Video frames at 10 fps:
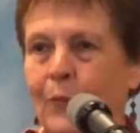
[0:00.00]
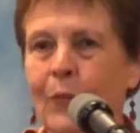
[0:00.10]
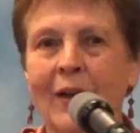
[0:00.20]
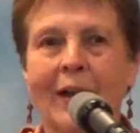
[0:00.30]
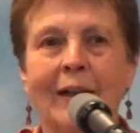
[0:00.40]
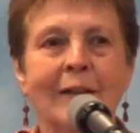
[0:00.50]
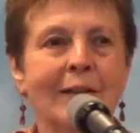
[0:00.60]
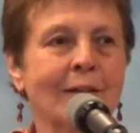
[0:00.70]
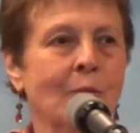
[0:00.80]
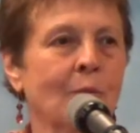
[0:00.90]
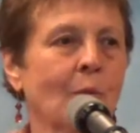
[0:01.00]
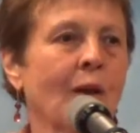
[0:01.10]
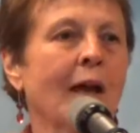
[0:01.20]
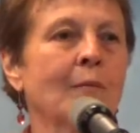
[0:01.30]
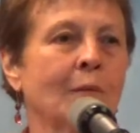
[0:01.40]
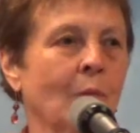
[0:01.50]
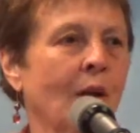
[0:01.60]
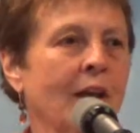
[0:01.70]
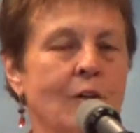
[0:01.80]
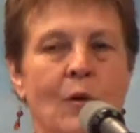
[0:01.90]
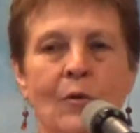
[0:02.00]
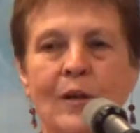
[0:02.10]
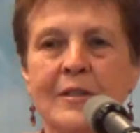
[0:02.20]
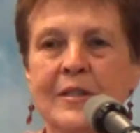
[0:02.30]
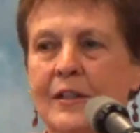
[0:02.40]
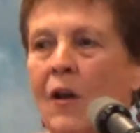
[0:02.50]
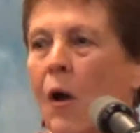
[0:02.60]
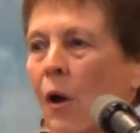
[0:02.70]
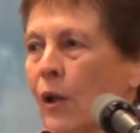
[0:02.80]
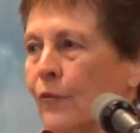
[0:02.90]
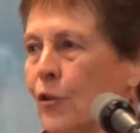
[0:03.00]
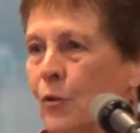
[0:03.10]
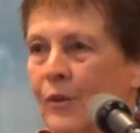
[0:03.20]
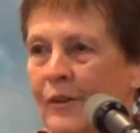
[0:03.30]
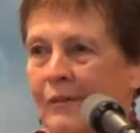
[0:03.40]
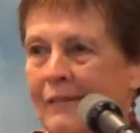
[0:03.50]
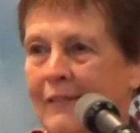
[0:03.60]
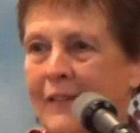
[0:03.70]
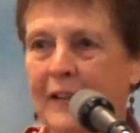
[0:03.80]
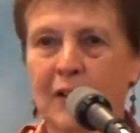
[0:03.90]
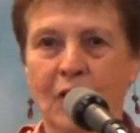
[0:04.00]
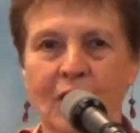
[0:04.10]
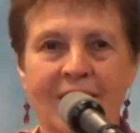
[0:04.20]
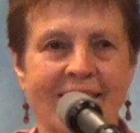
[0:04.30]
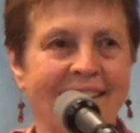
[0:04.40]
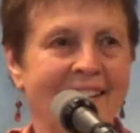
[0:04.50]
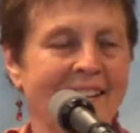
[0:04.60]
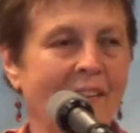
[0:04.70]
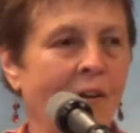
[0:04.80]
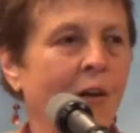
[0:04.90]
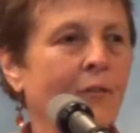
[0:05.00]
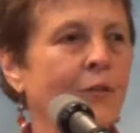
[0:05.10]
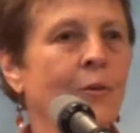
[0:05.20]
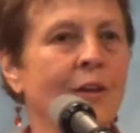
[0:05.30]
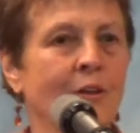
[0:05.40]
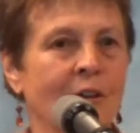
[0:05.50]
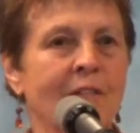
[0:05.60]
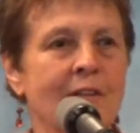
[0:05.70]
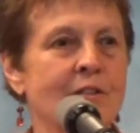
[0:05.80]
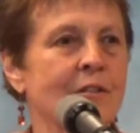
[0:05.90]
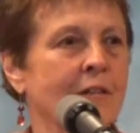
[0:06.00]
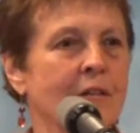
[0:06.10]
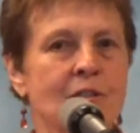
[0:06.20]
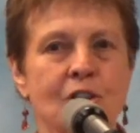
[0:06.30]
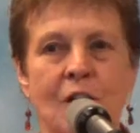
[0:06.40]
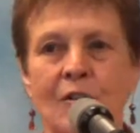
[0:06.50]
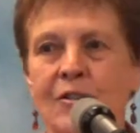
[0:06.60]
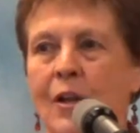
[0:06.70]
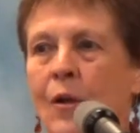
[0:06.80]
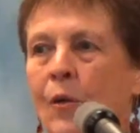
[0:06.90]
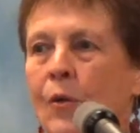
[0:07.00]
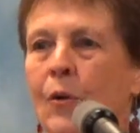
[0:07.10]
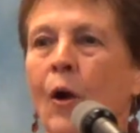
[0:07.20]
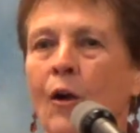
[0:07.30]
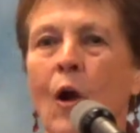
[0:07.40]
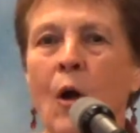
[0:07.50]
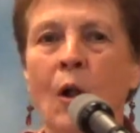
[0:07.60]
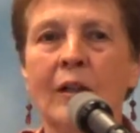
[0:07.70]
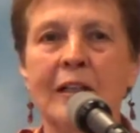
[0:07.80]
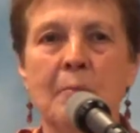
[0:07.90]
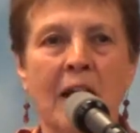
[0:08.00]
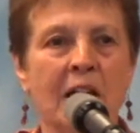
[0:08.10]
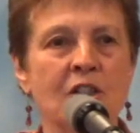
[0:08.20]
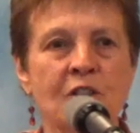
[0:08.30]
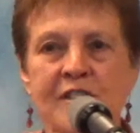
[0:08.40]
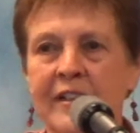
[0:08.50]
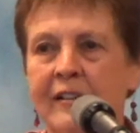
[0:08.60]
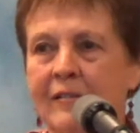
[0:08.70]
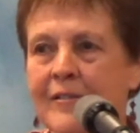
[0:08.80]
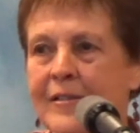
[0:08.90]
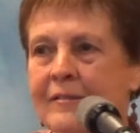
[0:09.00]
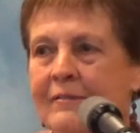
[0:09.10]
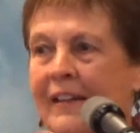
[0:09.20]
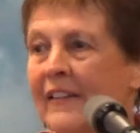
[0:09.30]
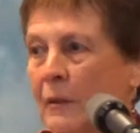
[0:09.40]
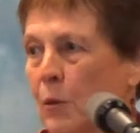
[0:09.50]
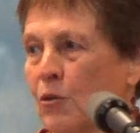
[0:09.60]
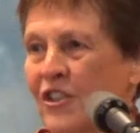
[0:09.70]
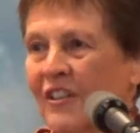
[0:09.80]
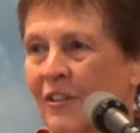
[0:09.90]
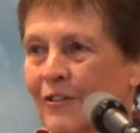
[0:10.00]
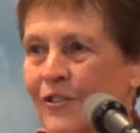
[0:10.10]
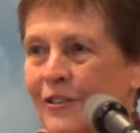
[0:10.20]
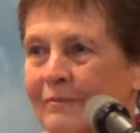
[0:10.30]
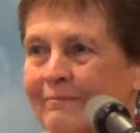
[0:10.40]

what I know is that all of you here in these chairs are all imaginal selves in the emerging culture.